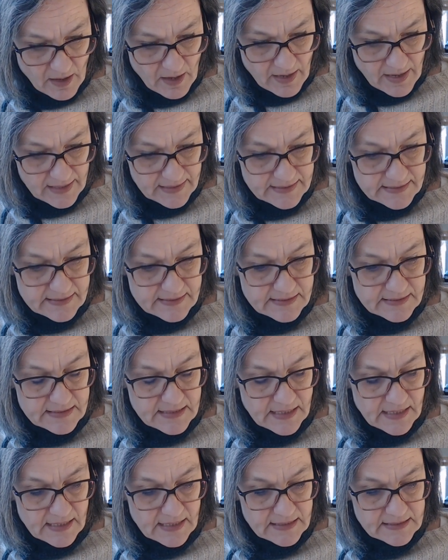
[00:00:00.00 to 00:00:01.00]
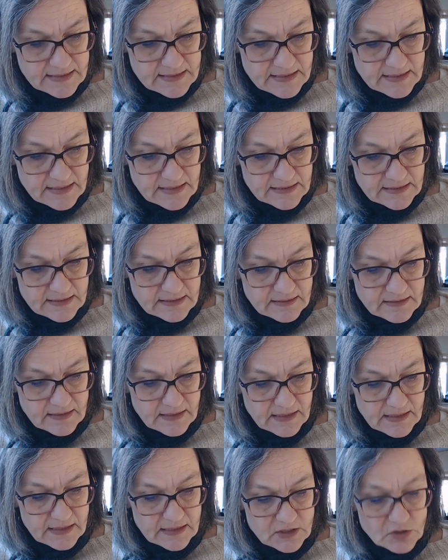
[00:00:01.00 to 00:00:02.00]
I started
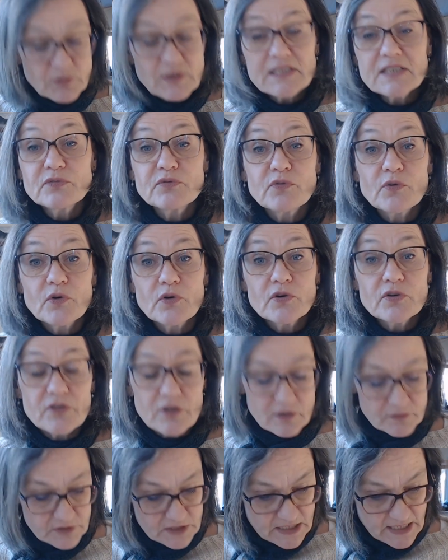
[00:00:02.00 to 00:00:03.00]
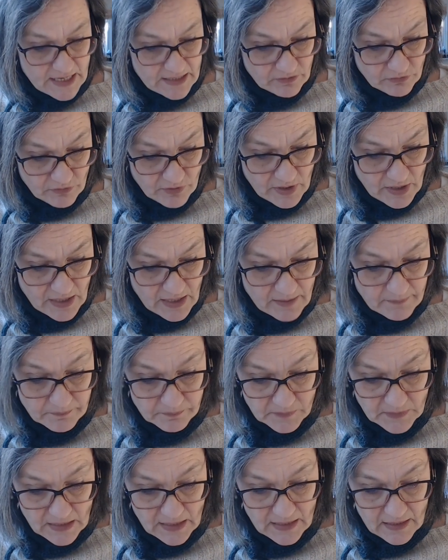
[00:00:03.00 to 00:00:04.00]
the 24th of January
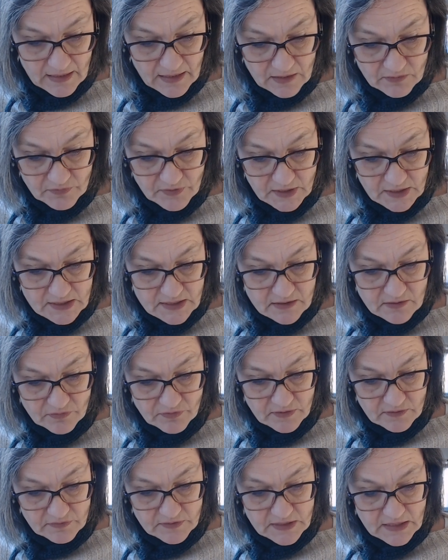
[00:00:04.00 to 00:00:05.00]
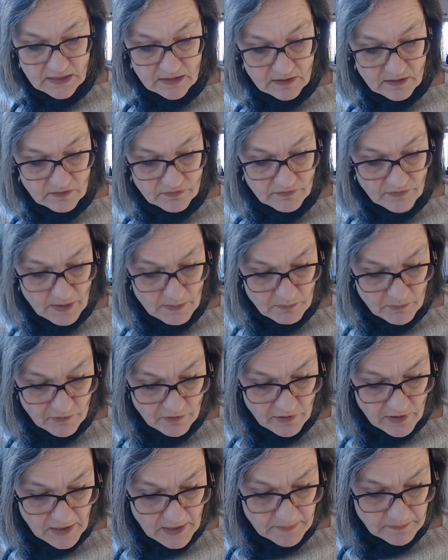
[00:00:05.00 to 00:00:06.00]
and I finished the 15th of
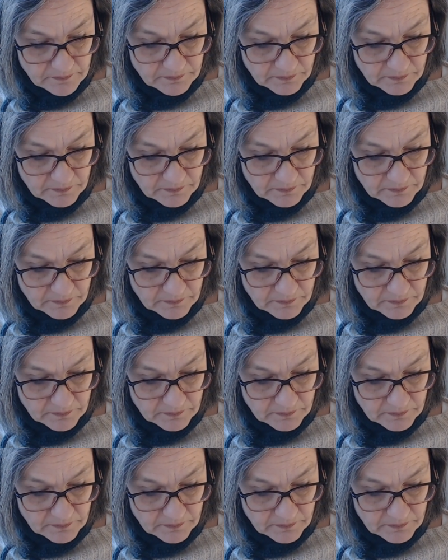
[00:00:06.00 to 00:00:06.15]
February.